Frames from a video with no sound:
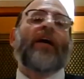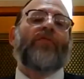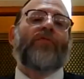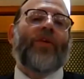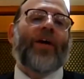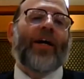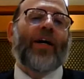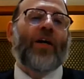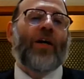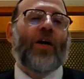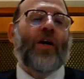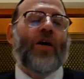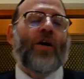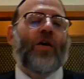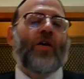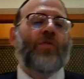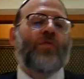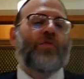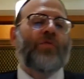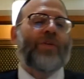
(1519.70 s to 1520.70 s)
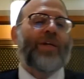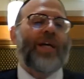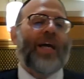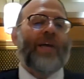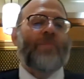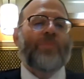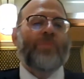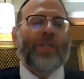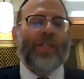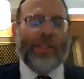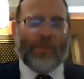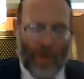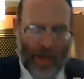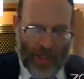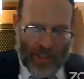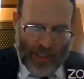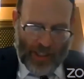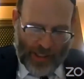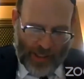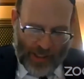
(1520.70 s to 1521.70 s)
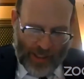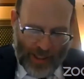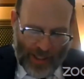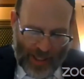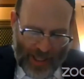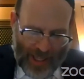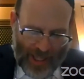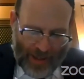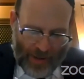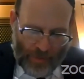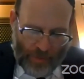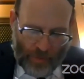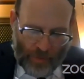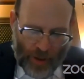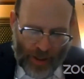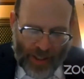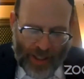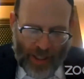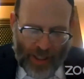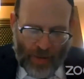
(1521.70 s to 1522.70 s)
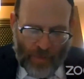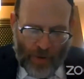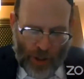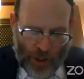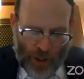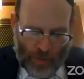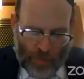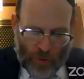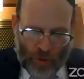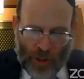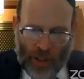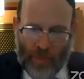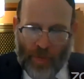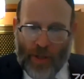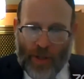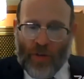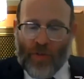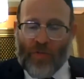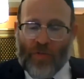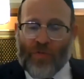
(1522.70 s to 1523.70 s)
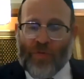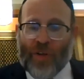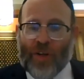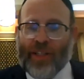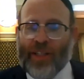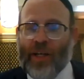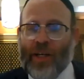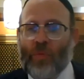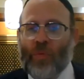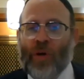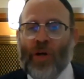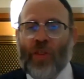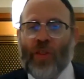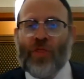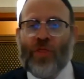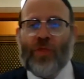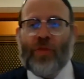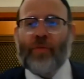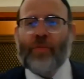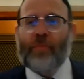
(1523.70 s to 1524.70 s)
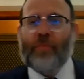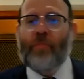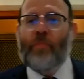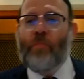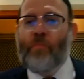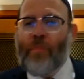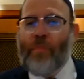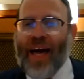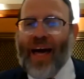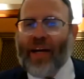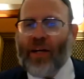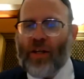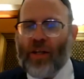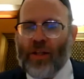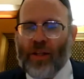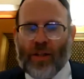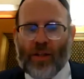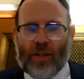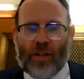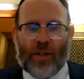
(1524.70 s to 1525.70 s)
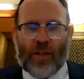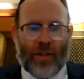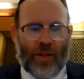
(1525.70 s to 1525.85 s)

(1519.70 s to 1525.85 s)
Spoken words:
tefach of empty space, and Malya b'shipudim, and you filled it with metal.